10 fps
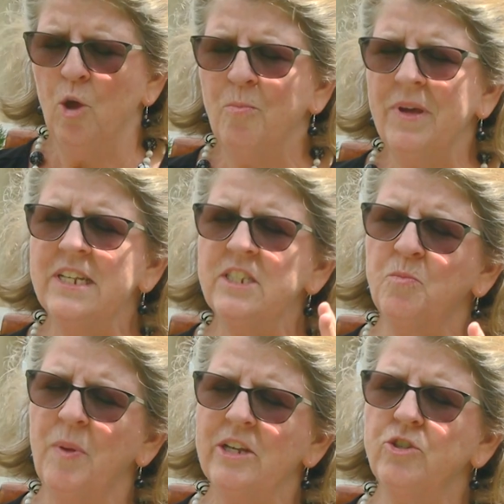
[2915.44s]
but
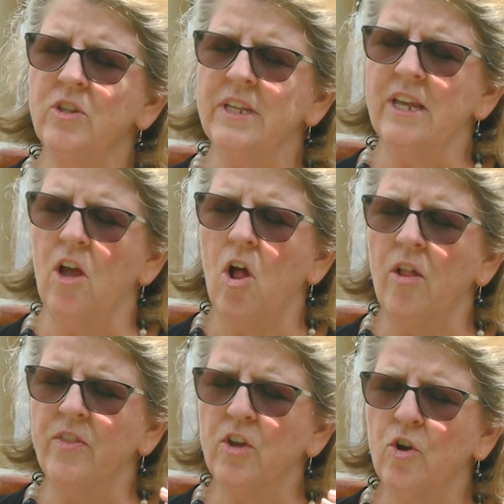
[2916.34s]
especially
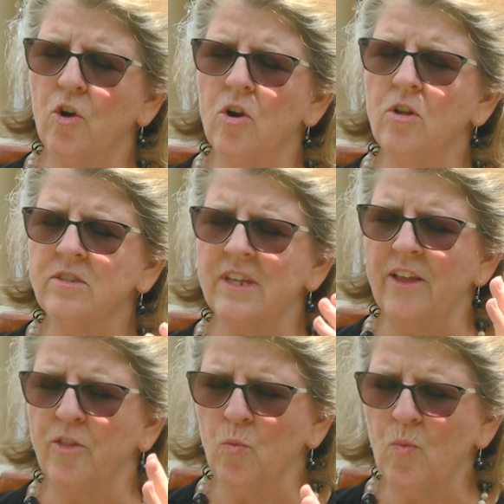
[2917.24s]
on the girls
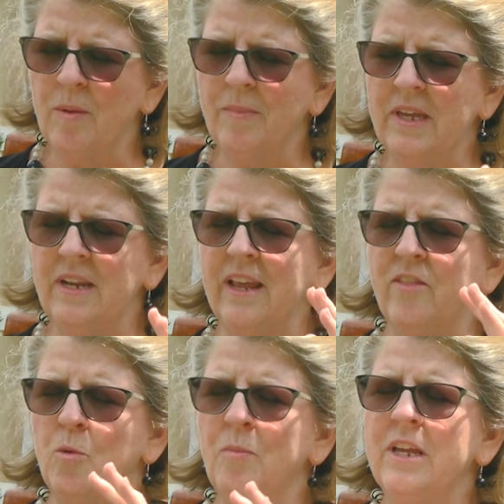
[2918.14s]
and the women
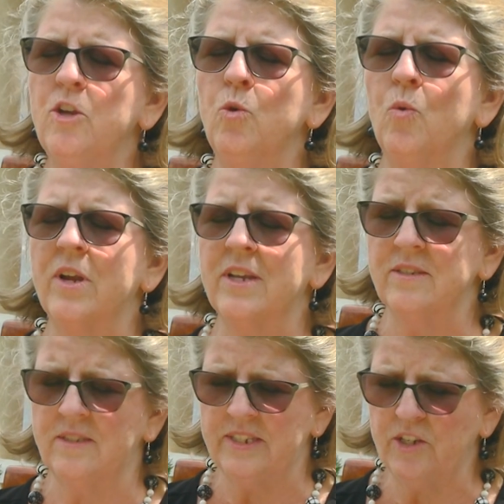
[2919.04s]
and the men who are
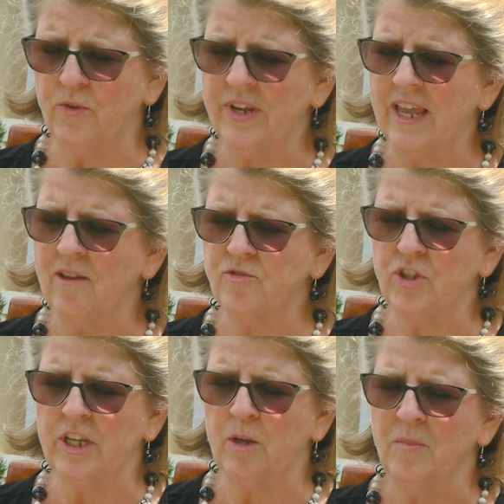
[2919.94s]
considering
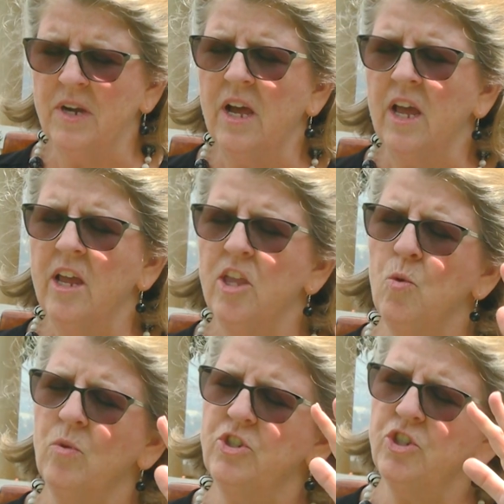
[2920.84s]
FGM.
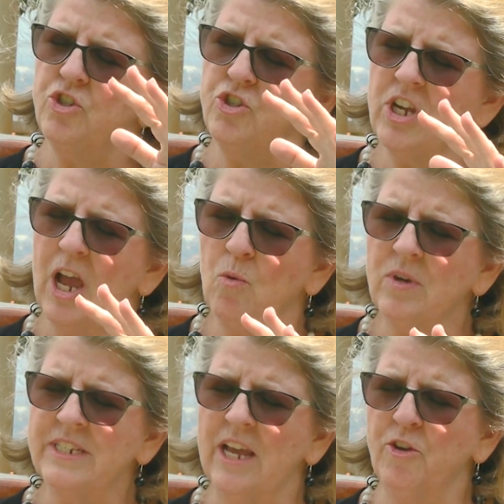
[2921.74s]
You would just shower
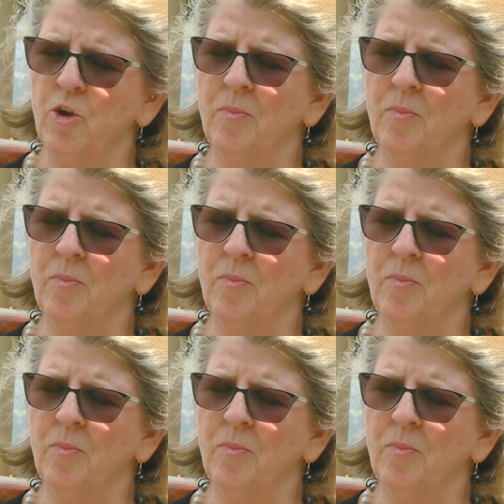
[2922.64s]
down your